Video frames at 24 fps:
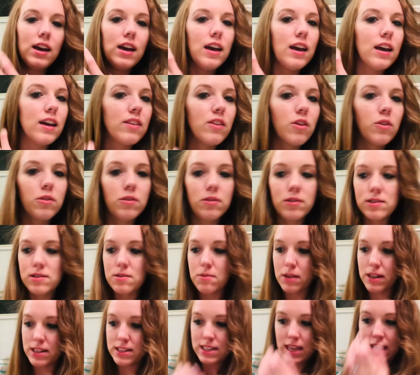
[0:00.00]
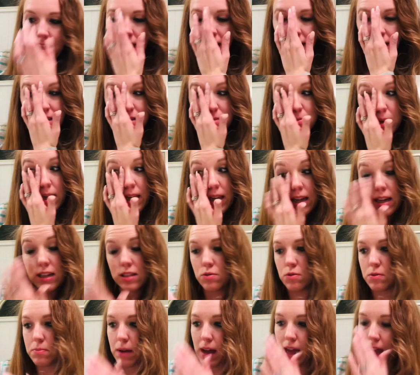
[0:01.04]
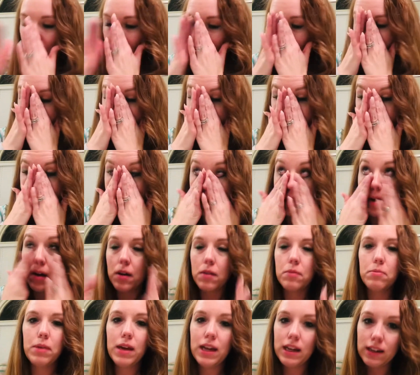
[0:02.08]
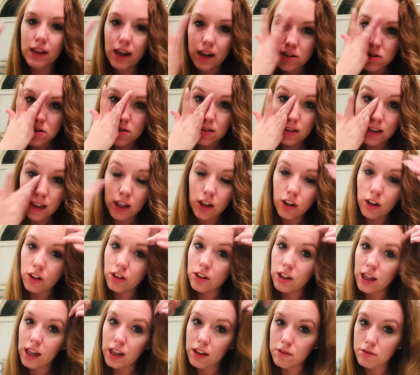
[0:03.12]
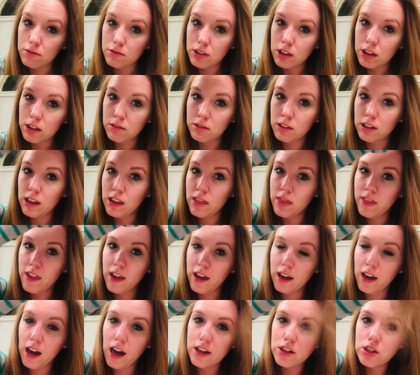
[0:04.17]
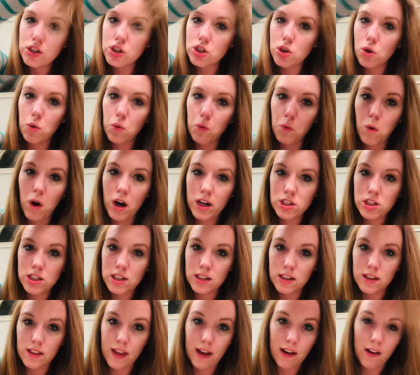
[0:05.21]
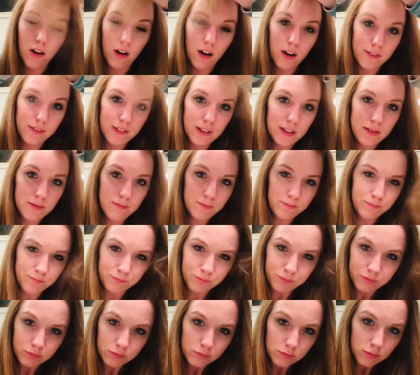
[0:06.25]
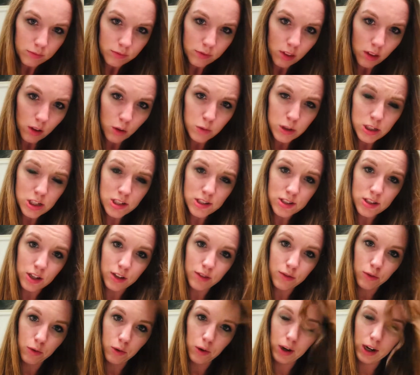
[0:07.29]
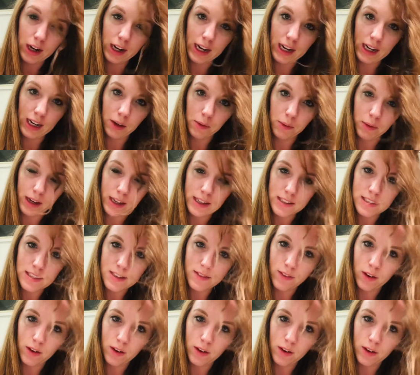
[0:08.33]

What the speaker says: And the only reason why I say that is because with my hair being naturally curly and really, really thick, I don't wash it that often, which is good for it anyways.